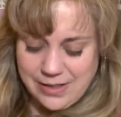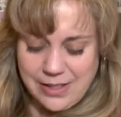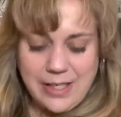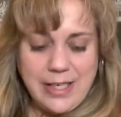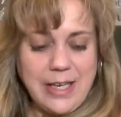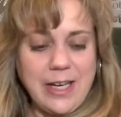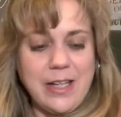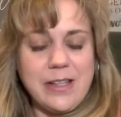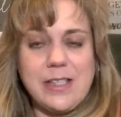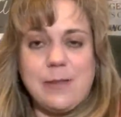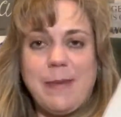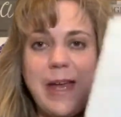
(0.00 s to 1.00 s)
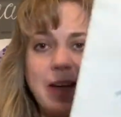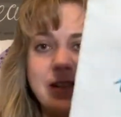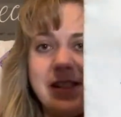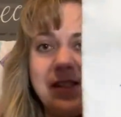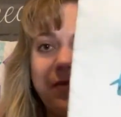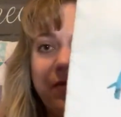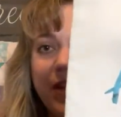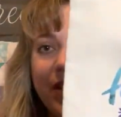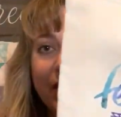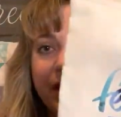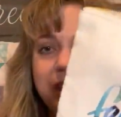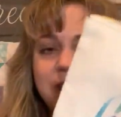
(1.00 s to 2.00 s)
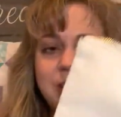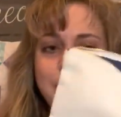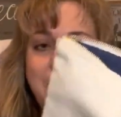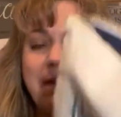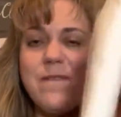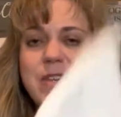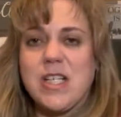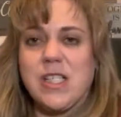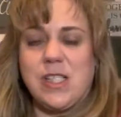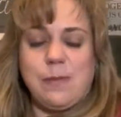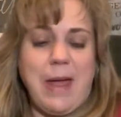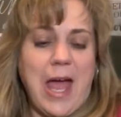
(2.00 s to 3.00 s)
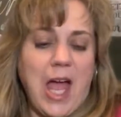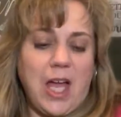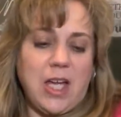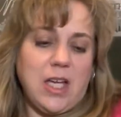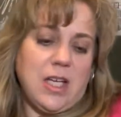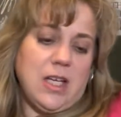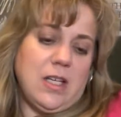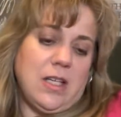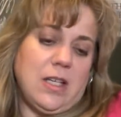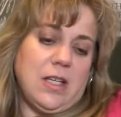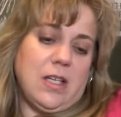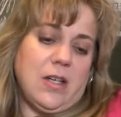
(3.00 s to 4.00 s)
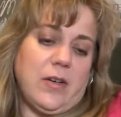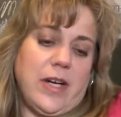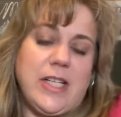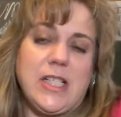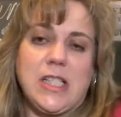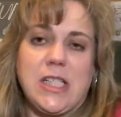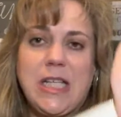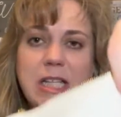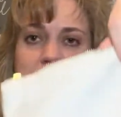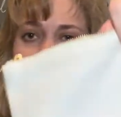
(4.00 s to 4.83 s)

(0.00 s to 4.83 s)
And I got this bag. It says Fearless. It's in my Fearless bag. Greater is he that